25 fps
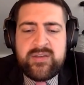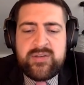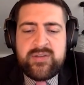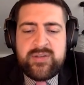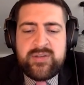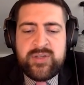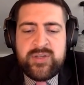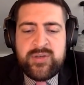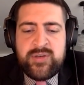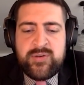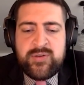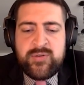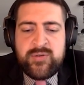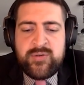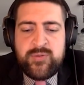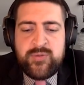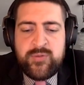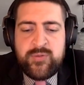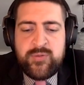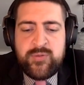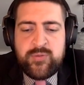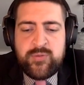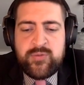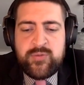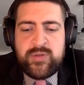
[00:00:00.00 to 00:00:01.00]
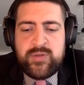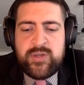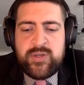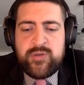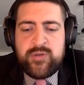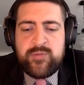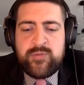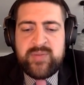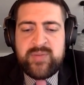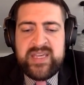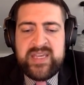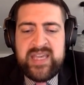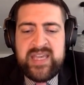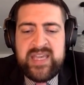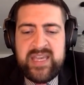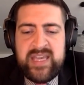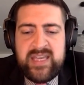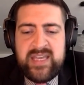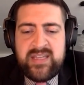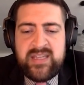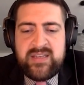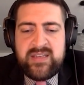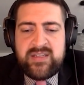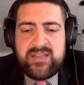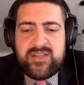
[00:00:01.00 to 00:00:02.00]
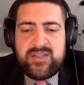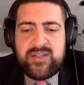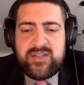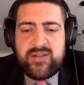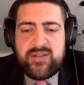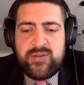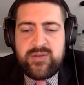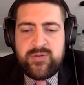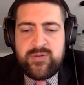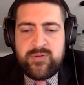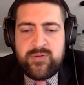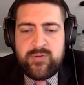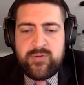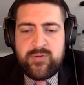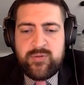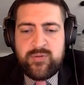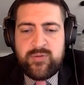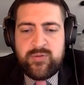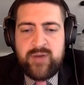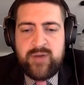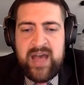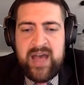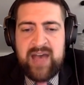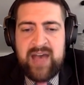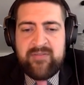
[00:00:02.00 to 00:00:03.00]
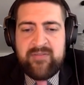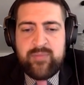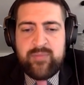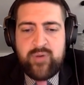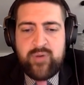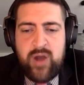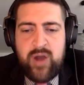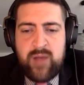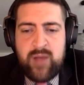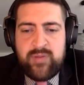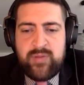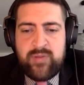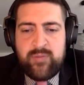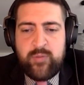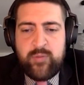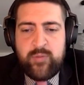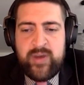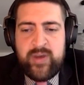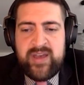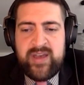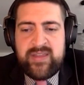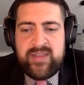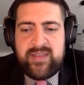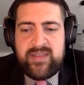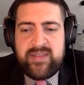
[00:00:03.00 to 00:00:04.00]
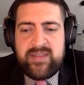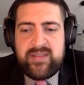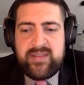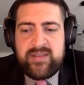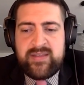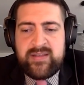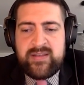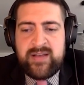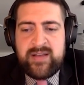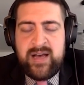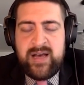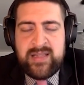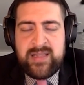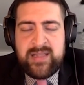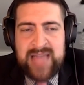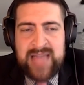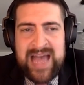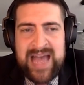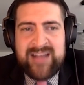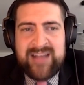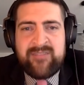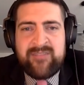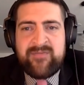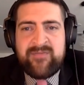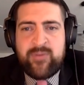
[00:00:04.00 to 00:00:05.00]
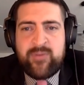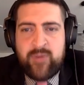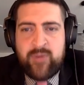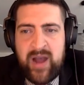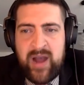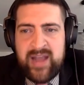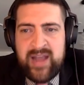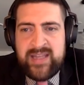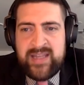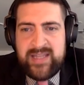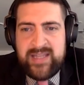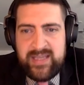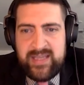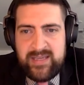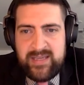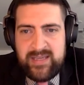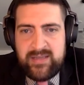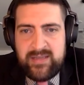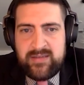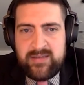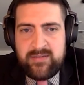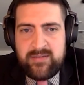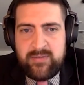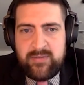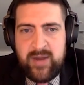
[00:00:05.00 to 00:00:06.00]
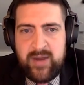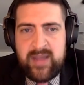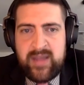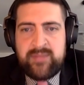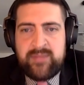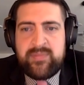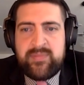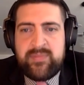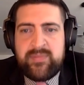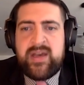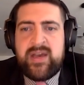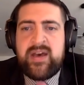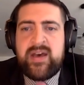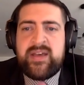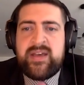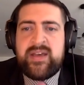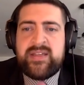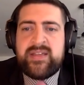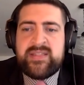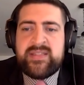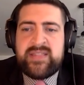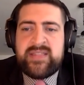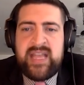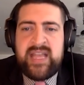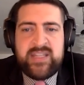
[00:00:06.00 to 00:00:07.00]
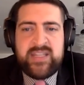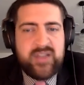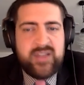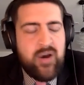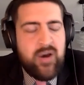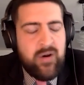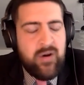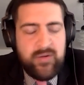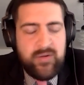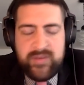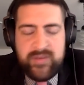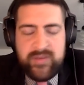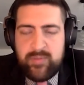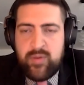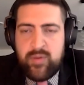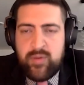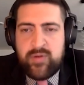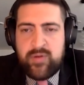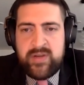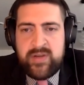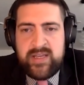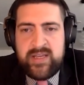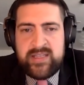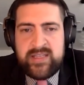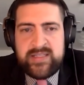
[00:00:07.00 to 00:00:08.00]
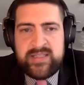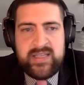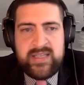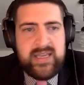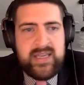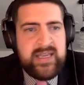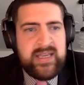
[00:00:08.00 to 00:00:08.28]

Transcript: You begin to have a problem with a lack of variety, right? Because that's all that porn is